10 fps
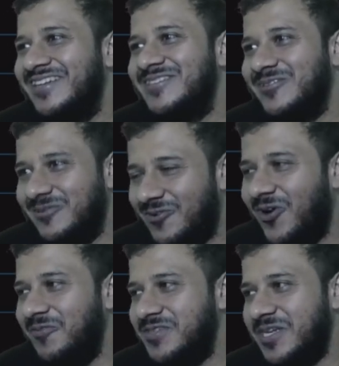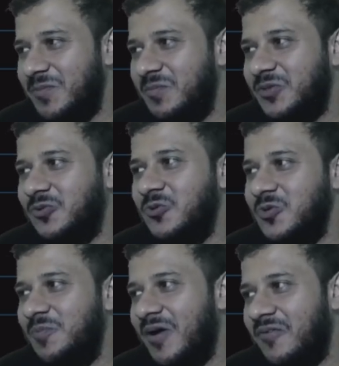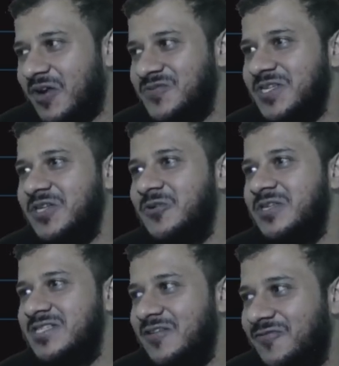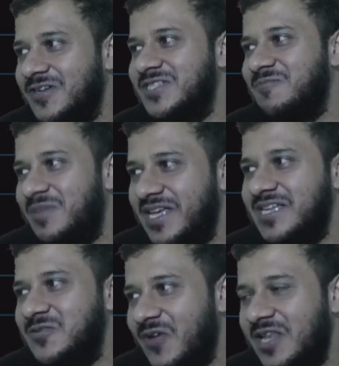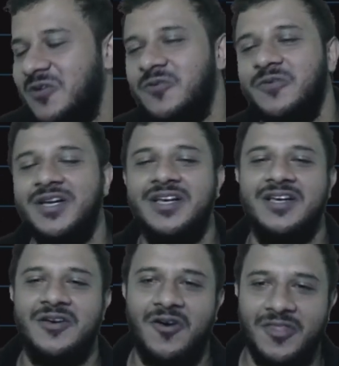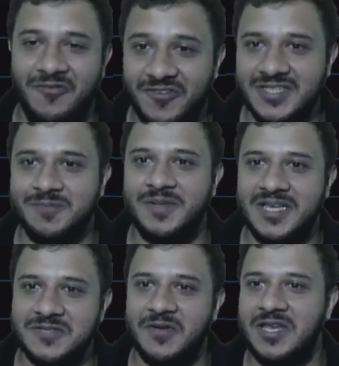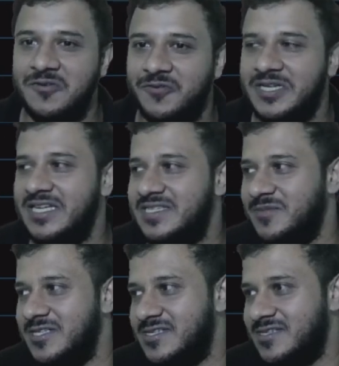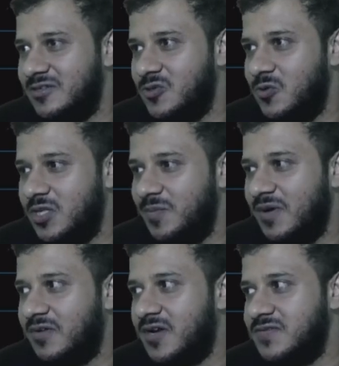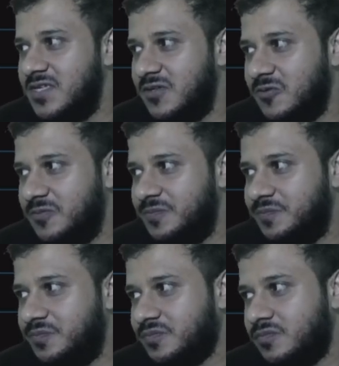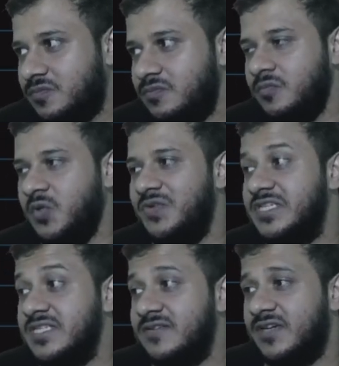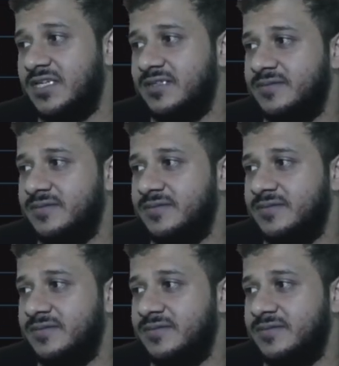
So always remember 2 to the power of 0 is the first place value, or the first place value for decimals. 2 to the power of 0, which is a 1.